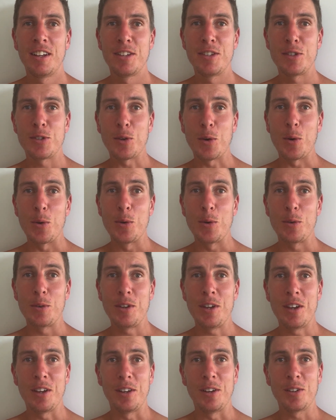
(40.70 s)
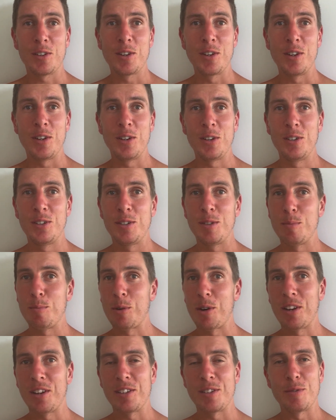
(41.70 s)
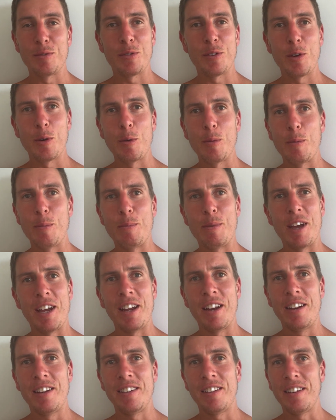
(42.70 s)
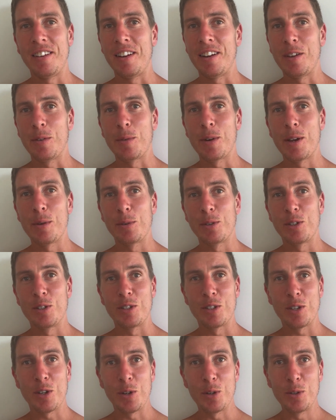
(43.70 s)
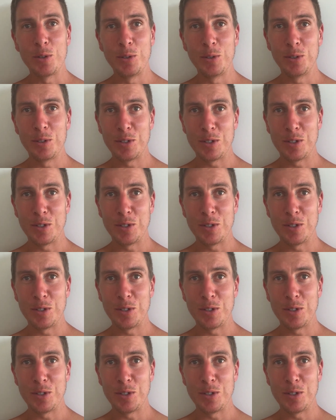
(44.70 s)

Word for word: So yeah, looking good. The body doesn't feel bad in any way, which is cool.